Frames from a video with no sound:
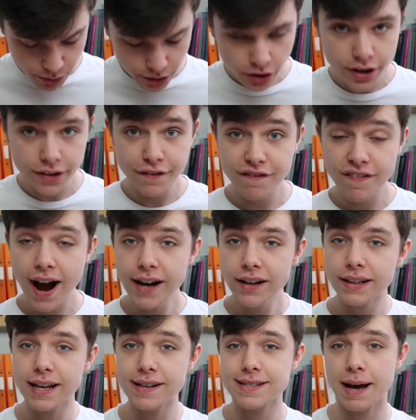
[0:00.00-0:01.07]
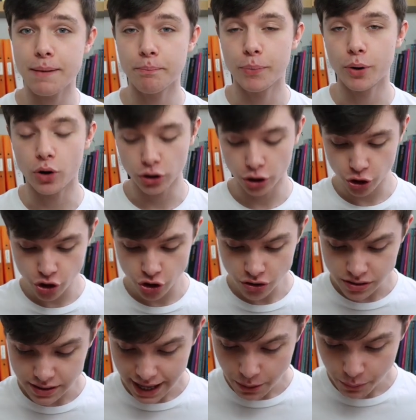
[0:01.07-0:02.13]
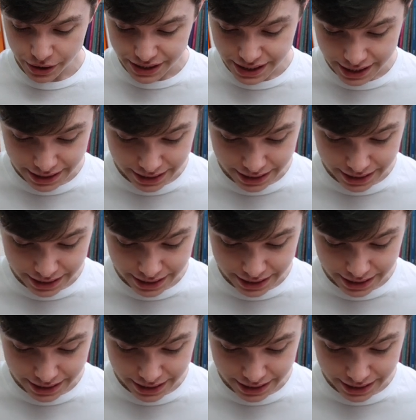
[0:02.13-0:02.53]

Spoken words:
we look at the final example, just like we did